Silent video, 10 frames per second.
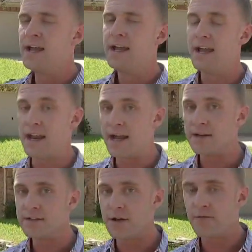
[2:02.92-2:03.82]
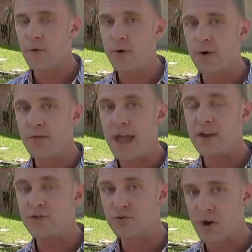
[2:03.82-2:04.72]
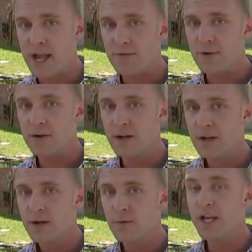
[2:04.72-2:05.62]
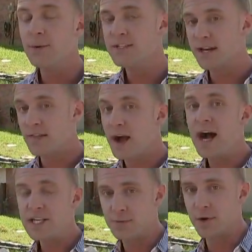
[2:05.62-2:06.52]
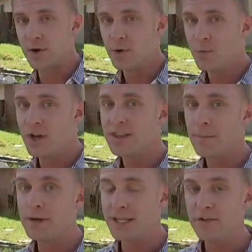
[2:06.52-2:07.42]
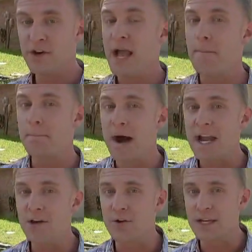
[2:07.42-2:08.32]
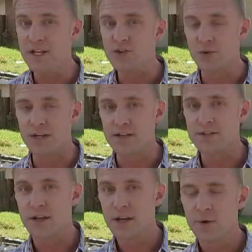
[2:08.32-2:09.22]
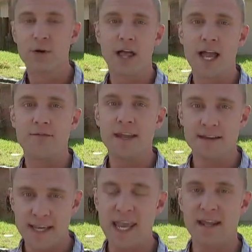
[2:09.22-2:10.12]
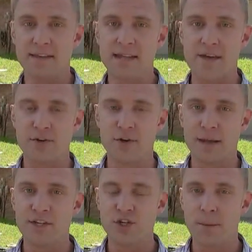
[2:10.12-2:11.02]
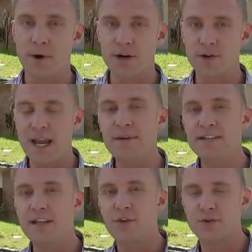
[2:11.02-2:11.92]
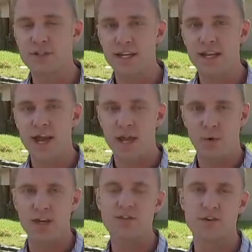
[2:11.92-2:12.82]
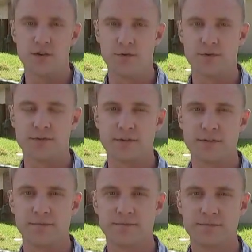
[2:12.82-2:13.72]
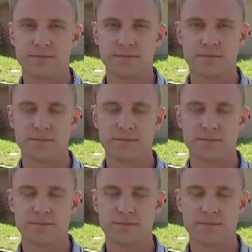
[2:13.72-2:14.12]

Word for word: And as for that driver, well, he was taken to the hospital with, believe it or not, minor injuries. We're live in Katy this afternoon. I'm TJ Parker, ABC 13 Eyewitness News. Unbelievable.